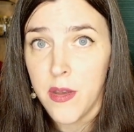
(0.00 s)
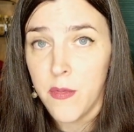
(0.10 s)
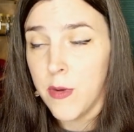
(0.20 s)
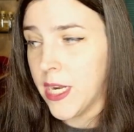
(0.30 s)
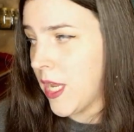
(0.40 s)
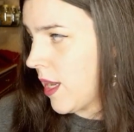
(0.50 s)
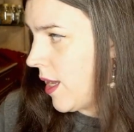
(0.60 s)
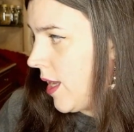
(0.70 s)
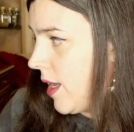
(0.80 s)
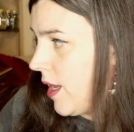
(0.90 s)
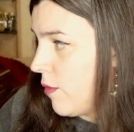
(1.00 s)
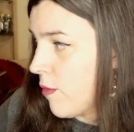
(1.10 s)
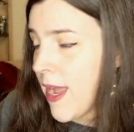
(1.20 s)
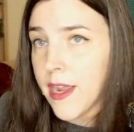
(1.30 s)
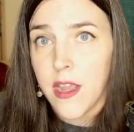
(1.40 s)
when I
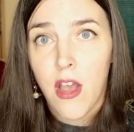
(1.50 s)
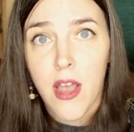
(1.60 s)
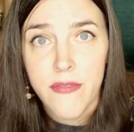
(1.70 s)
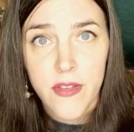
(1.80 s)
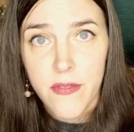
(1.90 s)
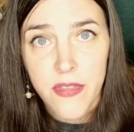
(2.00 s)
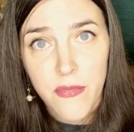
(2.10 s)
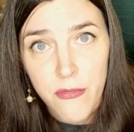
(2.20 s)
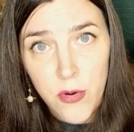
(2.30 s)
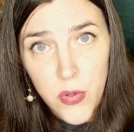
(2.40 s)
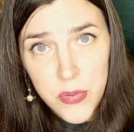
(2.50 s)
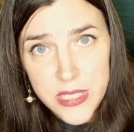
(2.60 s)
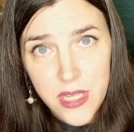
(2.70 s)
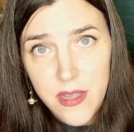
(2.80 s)
rack off of the fruit.